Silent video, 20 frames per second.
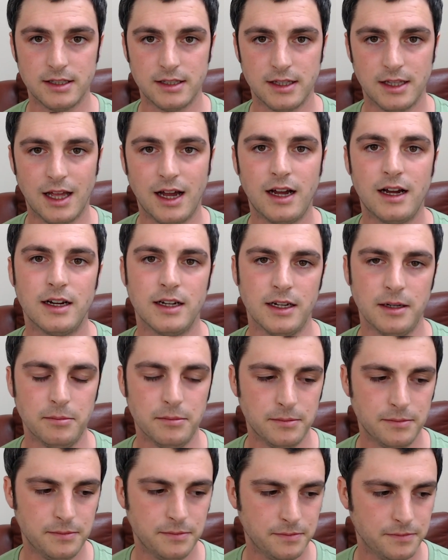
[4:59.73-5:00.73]

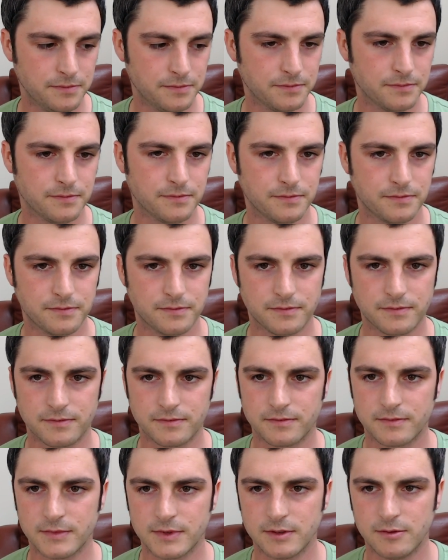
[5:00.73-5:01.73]
lime,
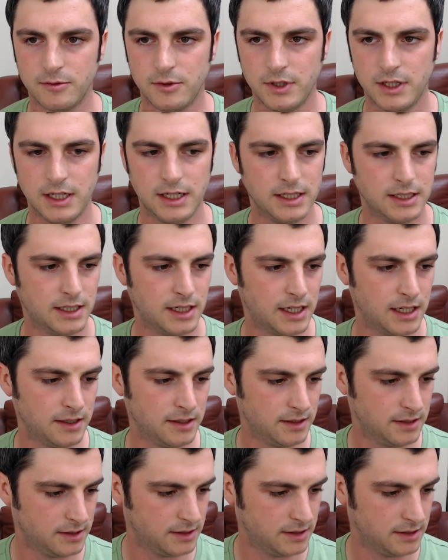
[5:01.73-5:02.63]
what did it say?